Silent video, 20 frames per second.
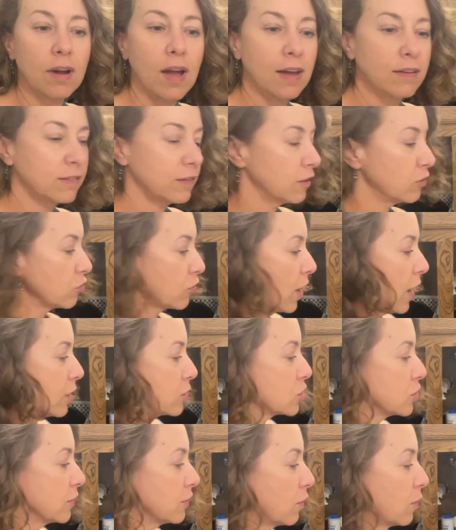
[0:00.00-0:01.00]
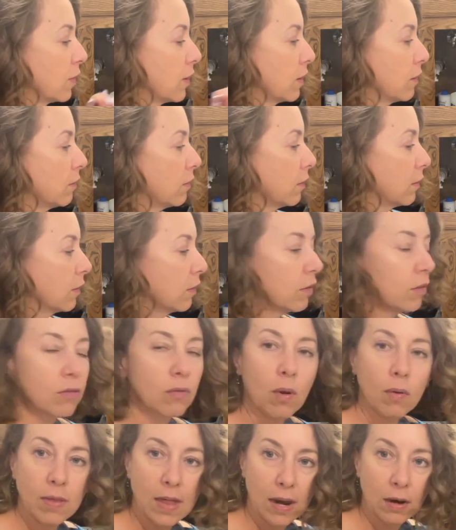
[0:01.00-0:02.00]
I see trash, so then
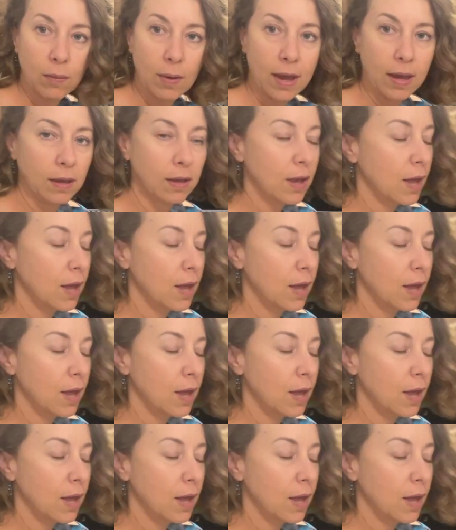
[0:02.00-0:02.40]
throw that away.